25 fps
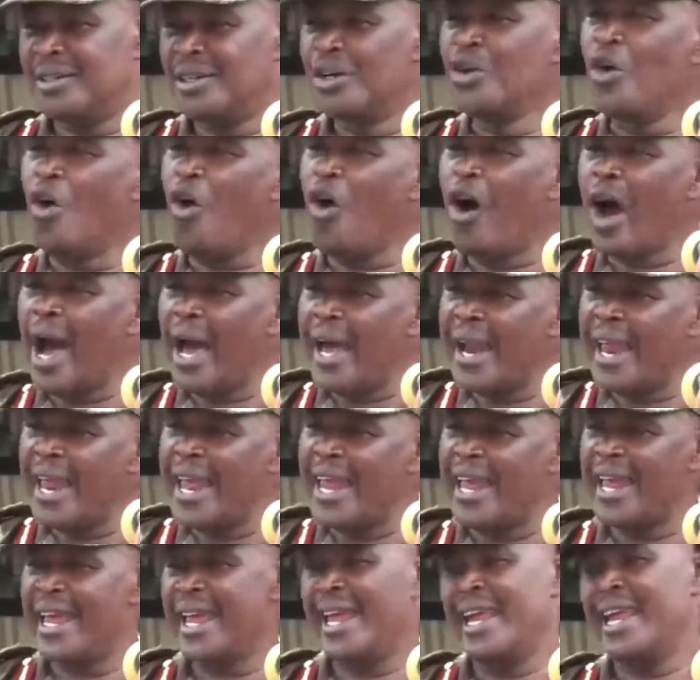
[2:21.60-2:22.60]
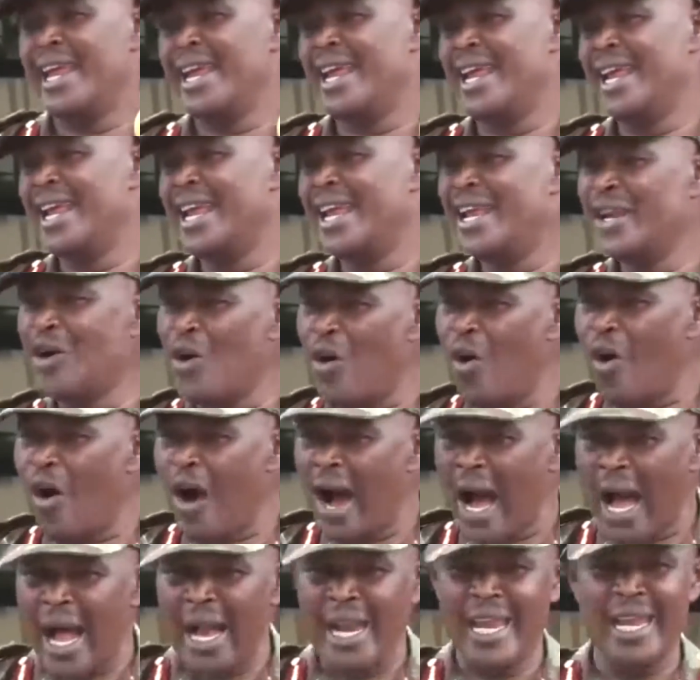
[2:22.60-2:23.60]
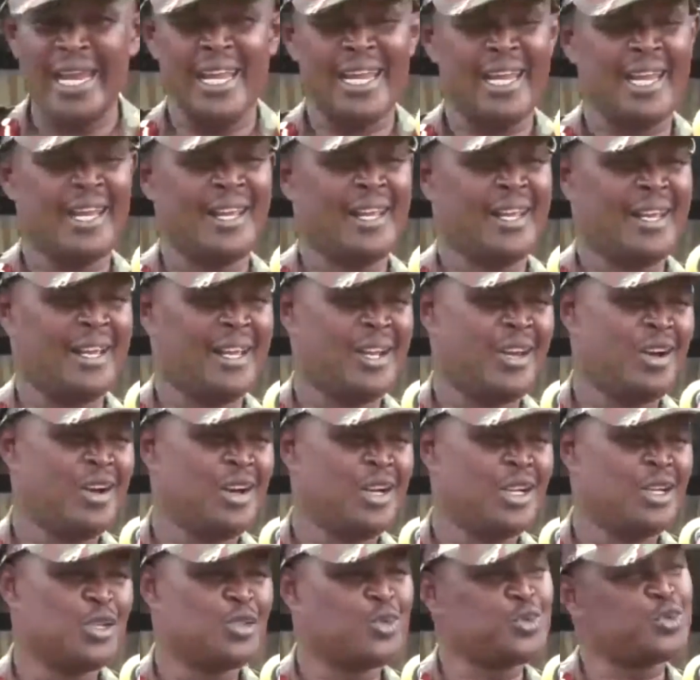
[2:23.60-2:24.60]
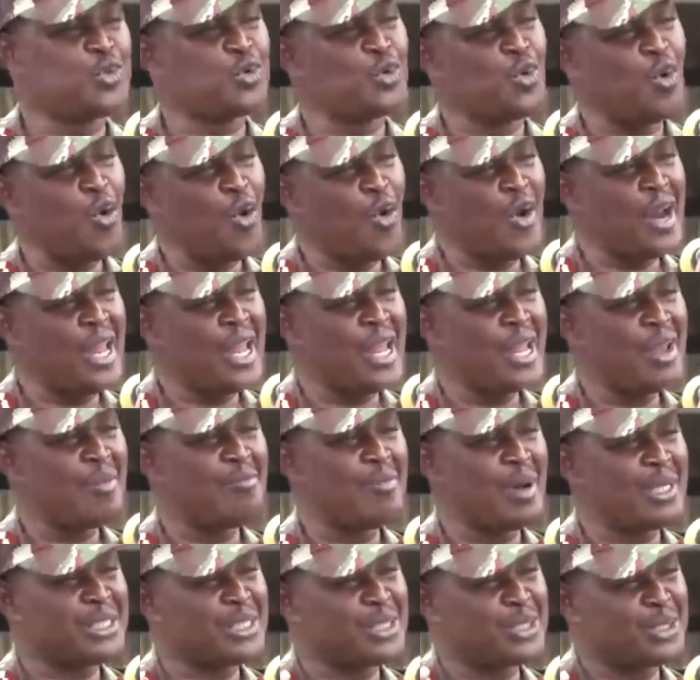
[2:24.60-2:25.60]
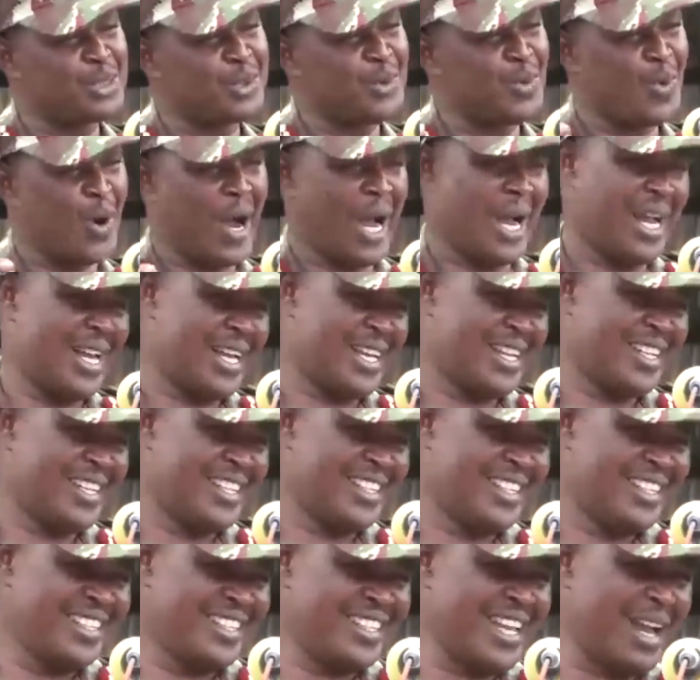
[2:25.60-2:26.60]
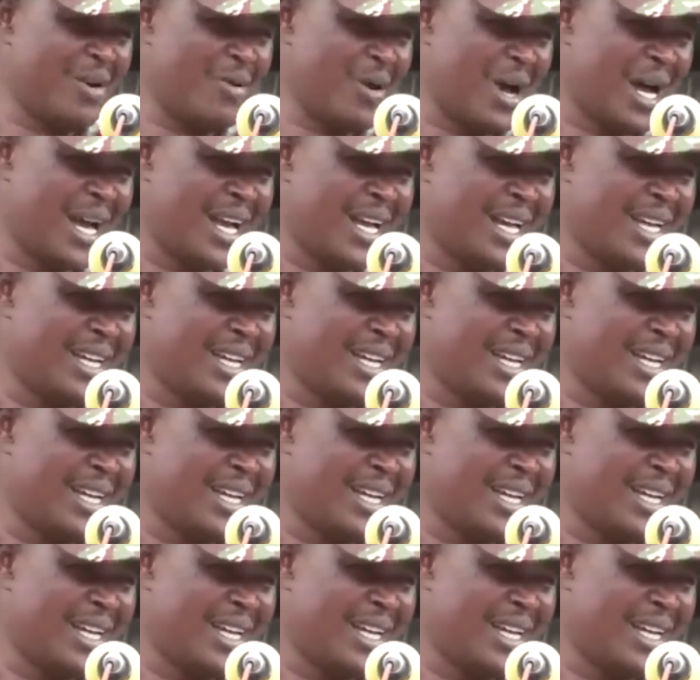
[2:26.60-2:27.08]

No hurry. No hurry. Slowly but sure. Sawa?